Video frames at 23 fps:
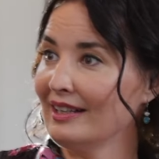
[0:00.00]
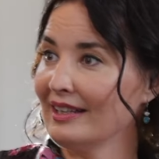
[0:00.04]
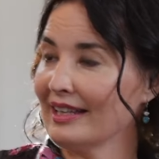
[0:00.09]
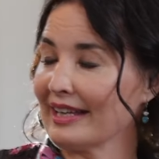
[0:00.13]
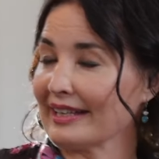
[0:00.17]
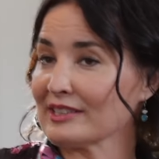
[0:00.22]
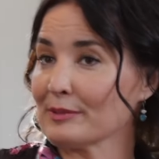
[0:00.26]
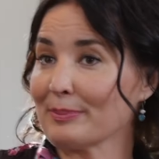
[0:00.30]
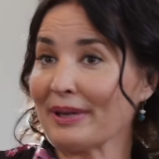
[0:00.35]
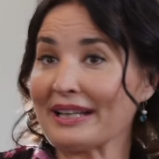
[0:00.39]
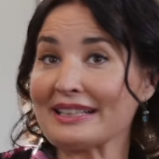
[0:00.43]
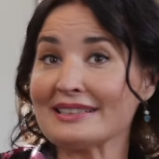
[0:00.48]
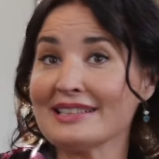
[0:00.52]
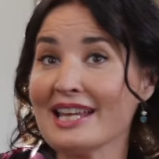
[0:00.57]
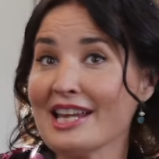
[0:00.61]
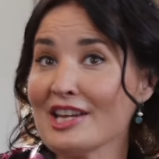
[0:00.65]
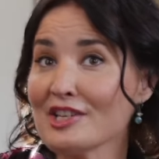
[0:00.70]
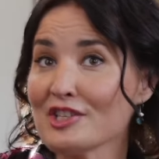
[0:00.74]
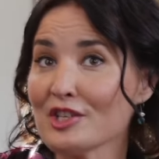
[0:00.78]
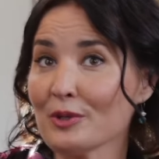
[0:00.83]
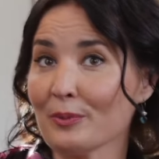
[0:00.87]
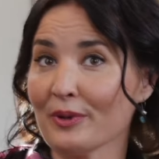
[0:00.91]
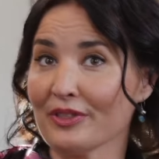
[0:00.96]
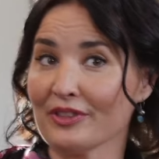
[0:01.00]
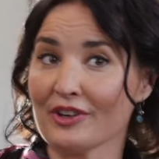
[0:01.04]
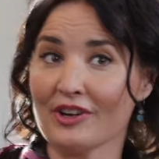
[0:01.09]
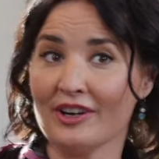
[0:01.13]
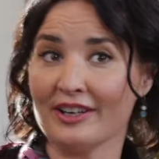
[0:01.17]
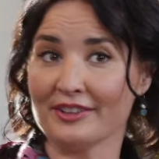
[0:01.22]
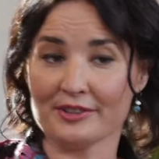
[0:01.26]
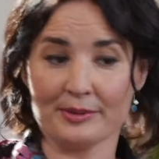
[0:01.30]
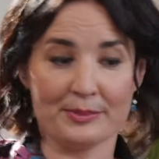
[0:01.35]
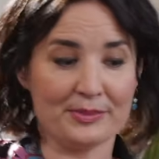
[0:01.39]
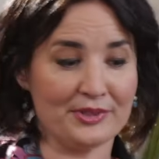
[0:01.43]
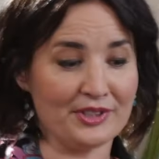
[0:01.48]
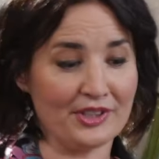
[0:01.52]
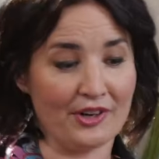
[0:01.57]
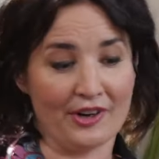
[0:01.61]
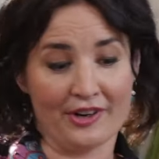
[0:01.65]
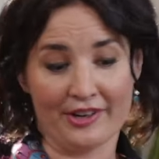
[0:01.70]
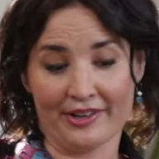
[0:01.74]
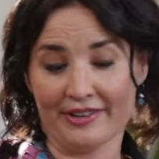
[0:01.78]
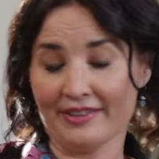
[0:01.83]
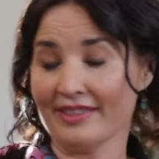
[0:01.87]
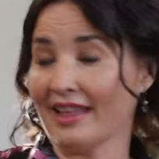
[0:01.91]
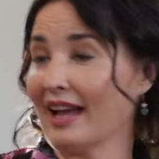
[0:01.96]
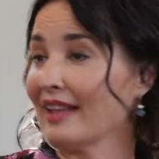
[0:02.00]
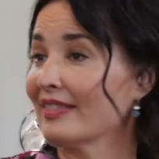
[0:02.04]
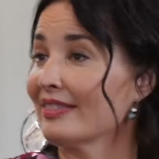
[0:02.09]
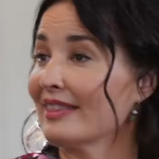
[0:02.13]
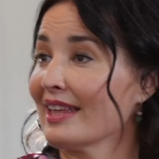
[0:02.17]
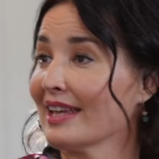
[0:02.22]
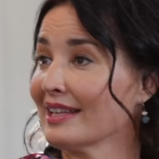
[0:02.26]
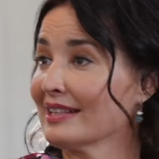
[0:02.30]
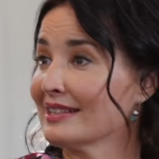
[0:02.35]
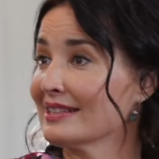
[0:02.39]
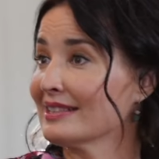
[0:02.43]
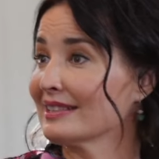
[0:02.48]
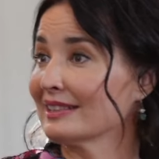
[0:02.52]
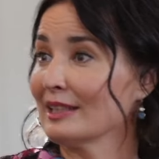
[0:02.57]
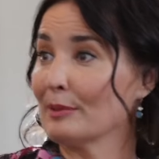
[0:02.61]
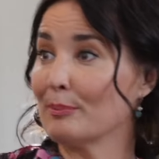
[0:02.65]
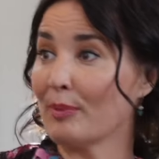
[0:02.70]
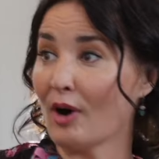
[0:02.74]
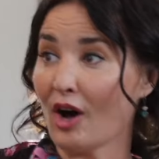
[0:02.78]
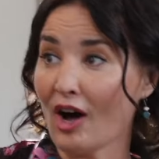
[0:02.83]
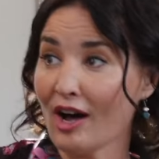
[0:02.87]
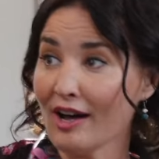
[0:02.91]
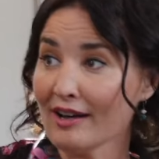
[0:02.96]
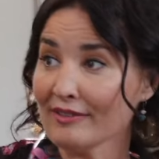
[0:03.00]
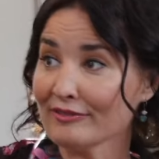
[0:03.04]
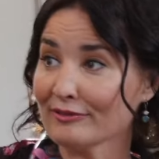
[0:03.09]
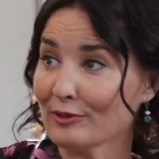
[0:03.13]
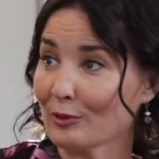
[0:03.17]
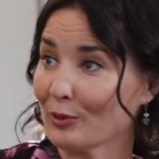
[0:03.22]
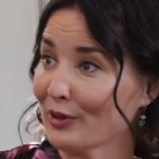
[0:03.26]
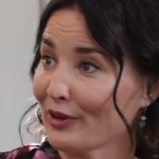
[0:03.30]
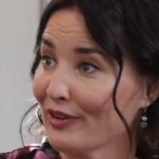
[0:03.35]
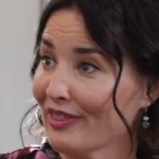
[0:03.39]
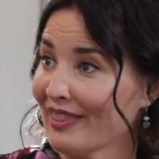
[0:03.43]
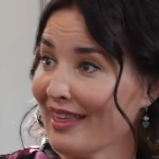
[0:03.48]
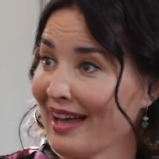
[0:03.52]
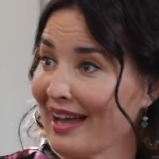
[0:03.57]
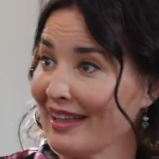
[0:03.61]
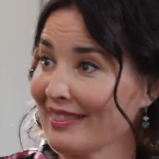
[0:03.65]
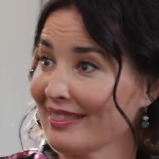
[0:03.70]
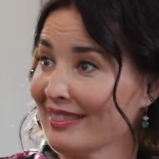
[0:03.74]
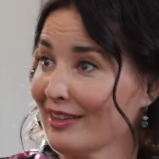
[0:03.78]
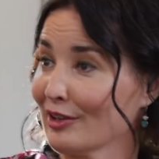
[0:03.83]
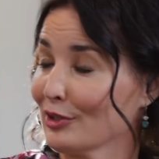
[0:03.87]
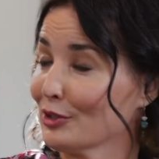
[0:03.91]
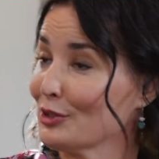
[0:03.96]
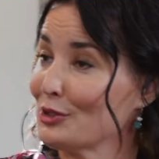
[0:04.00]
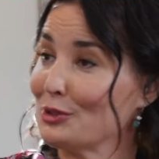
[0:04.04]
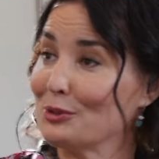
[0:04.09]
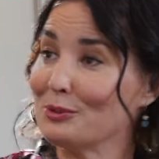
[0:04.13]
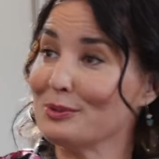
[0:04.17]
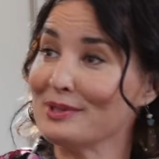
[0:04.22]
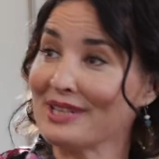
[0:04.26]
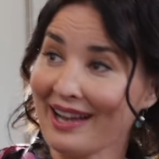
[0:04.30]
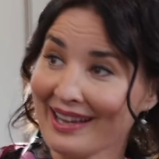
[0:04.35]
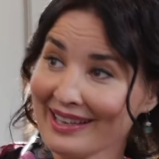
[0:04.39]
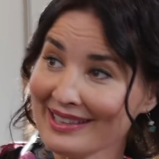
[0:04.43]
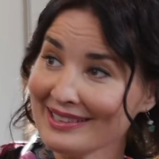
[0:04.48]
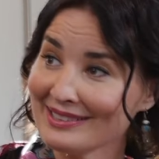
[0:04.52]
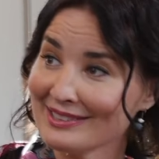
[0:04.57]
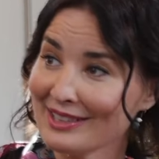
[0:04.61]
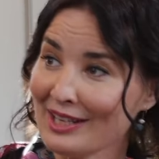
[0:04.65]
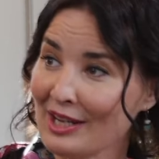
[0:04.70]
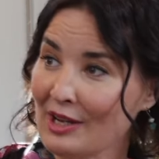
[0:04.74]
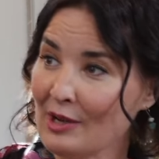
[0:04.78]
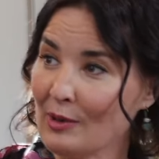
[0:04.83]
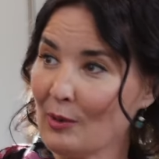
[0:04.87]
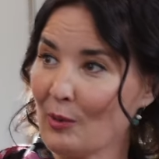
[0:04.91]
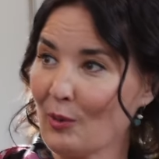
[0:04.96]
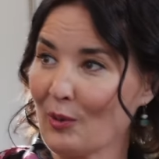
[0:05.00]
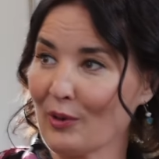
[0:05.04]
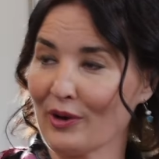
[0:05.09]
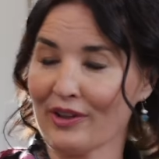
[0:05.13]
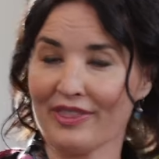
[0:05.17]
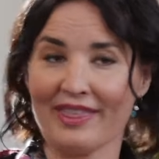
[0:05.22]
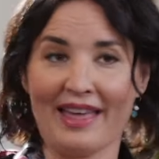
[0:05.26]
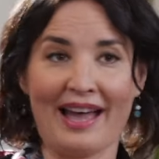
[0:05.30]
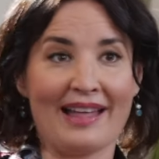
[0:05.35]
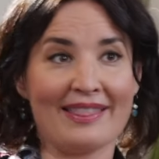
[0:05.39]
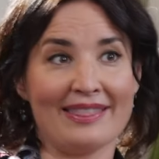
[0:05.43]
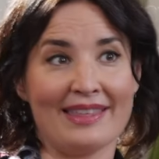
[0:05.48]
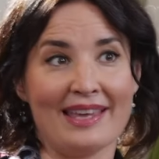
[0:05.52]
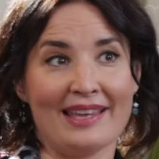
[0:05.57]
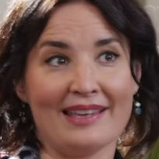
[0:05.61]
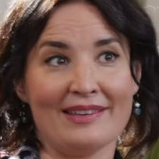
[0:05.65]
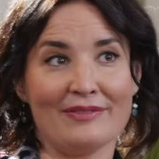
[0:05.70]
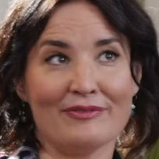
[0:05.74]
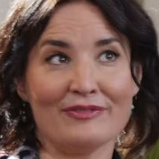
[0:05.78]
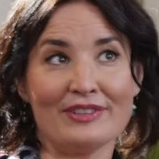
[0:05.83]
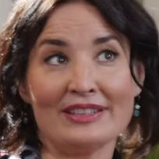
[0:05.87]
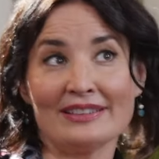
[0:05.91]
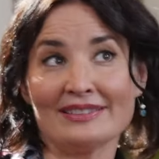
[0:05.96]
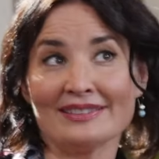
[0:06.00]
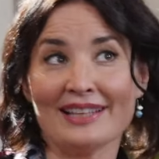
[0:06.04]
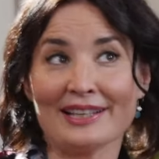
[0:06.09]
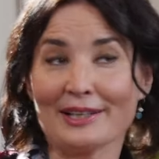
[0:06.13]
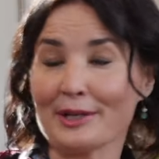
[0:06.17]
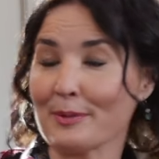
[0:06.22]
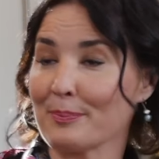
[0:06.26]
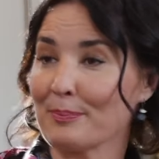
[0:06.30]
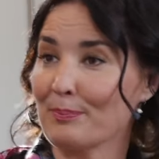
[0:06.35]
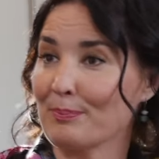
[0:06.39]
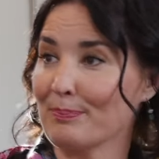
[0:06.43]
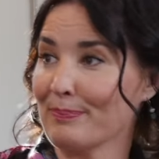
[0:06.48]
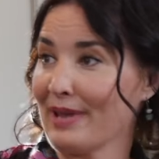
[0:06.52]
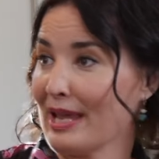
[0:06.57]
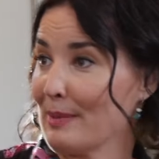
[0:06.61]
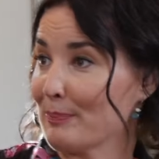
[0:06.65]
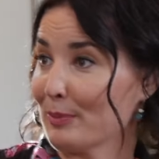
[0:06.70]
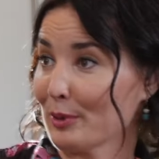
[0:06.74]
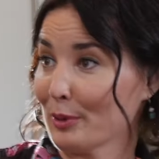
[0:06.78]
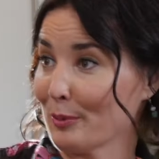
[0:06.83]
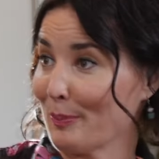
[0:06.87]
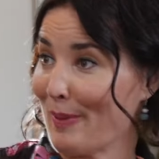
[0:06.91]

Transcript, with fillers: expectation with condoms are that they slip off or that they're too tight or that they feel like a paper